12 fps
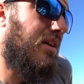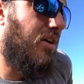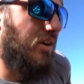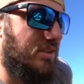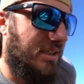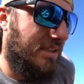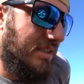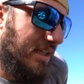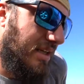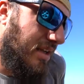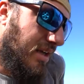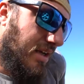R
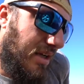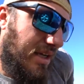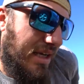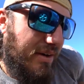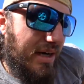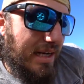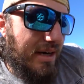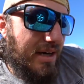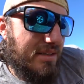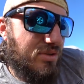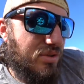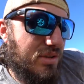sixteen, and right now it
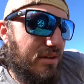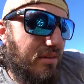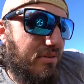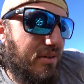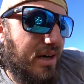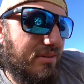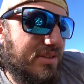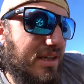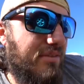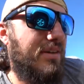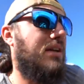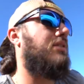has two seventy-five, seventy,